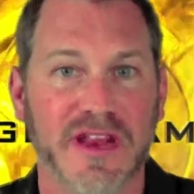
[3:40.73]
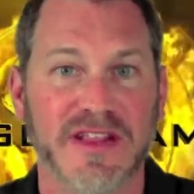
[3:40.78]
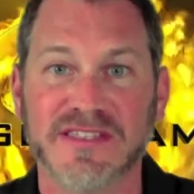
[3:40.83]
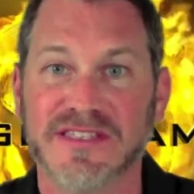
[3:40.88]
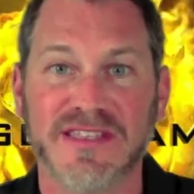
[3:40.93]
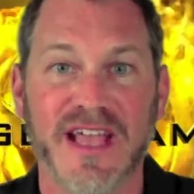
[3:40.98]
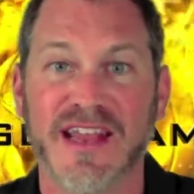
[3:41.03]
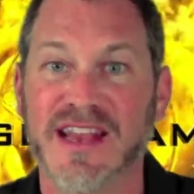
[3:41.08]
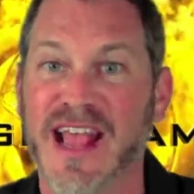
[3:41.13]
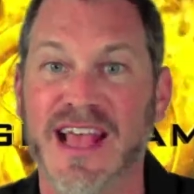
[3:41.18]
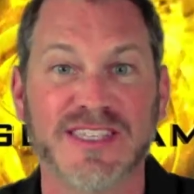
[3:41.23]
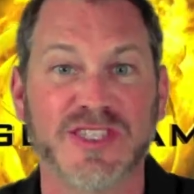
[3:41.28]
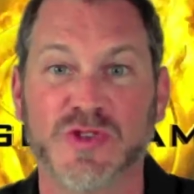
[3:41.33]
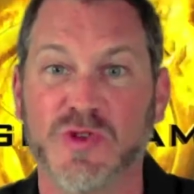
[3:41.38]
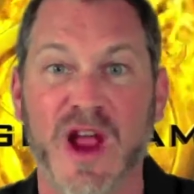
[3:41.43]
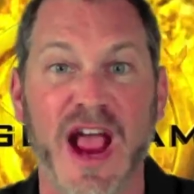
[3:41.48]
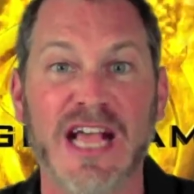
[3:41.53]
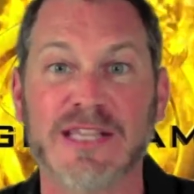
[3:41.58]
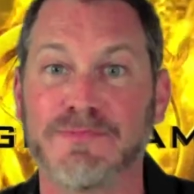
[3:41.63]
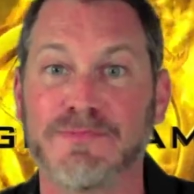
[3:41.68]
it instead has
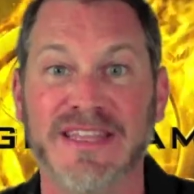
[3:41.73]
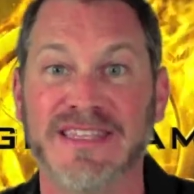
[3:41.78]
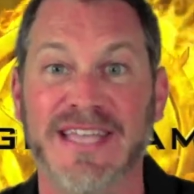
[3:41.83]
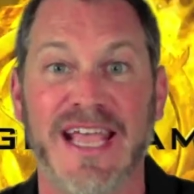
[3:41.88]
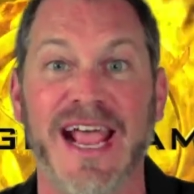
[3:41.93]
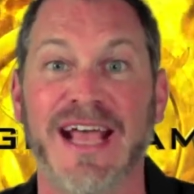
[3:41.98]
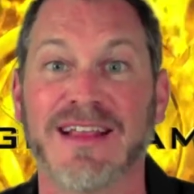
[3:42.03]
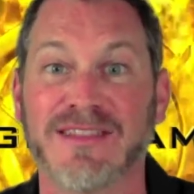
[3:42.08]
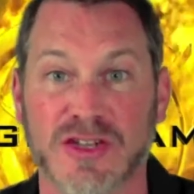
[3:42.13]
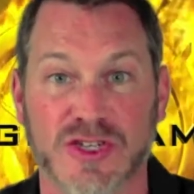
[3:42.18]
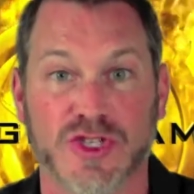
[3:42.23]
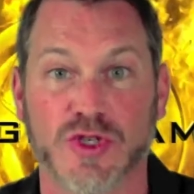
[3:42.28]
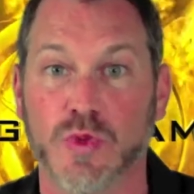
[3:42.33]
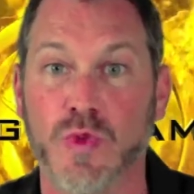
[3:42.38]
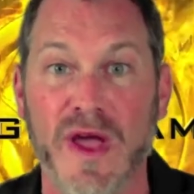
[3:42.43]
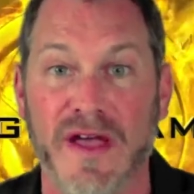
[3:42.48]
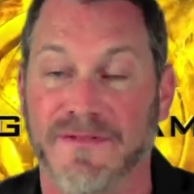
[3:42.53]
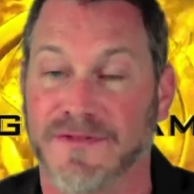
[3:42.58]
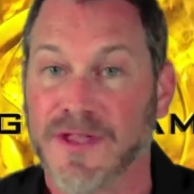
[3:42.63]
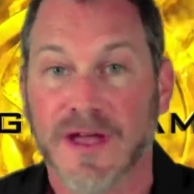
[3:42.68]
tracks by Taylor
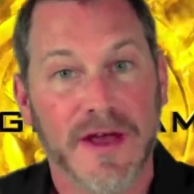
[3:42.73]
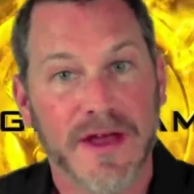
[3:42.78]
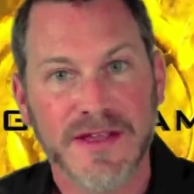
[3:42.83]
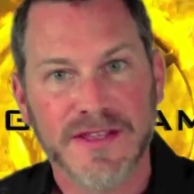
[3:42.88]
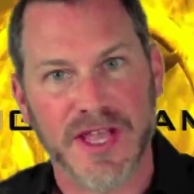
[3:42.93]
Swift,